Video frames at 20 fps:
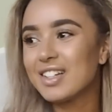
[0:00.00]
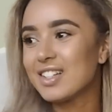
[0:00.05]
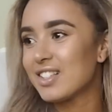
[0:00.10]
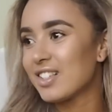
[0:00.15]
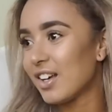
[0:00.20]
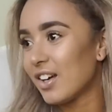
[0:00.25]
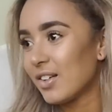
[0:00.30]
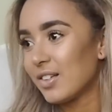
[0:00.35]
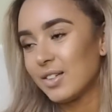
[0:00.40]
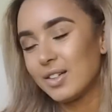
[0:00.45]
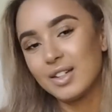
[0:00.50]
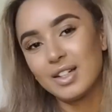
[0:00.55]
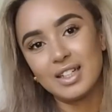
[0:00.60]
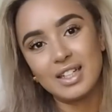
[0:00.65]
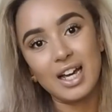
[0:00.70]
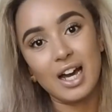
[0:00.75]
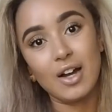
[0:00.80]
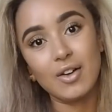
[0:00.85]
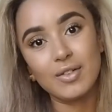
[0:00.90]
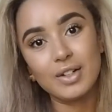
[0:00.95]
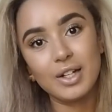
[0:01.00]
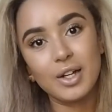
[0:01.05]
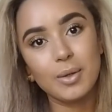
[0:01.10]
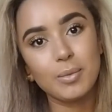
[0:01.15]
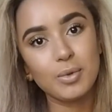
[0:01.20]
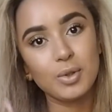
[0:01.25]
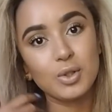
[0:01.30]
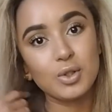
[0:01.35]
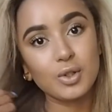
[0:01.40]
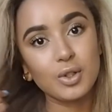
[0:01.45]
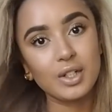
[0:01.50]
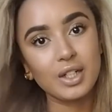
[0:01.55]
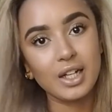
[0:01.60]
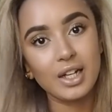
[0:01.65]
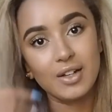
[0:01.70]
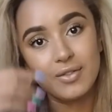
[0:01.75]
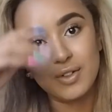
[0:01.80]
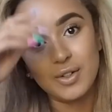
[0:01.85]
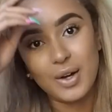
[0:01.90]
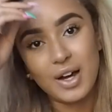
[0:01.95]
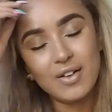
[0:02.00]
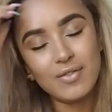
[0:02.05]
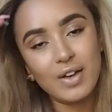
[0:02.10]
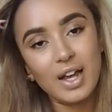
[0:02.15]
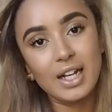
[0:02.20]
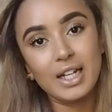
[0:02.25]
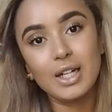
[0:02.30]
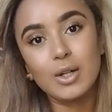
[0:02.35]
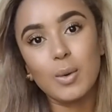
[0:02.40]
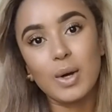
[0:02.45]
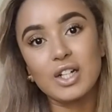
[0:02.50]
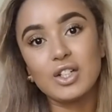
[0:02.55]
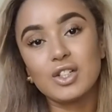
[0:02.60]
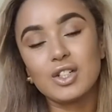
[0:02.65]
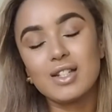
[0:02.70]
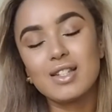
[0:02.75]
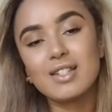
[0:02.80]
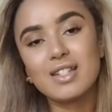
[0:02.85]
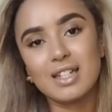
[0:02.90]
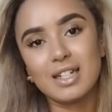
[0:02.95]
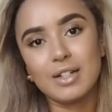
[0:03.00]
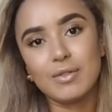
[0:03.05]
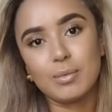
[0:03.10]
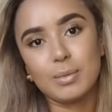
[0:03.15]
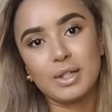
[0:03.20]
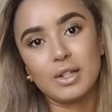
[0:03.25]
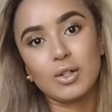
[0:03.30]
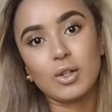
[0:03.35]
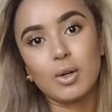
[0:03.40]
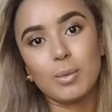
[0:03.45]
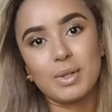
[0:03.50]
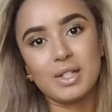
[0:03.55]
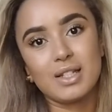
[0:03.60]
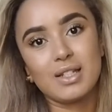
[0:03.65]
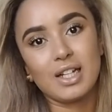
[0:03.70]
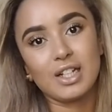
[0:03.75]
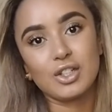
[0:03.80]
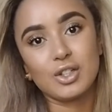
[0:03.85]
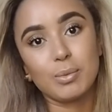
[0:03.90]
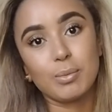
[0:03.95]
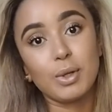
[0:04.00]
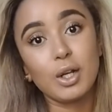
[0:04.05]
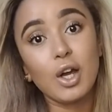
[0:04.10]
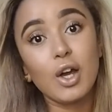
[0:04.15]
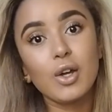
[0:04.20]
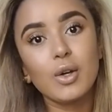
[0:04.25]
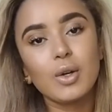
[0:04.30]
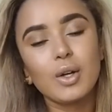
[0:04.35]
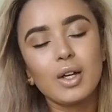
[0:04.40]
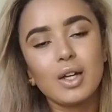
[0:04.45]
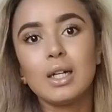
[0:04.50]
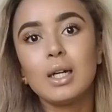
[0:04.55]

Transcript: So yeah, I really hope you enjoyed it. If you have any questions, then leave them in the comments section below.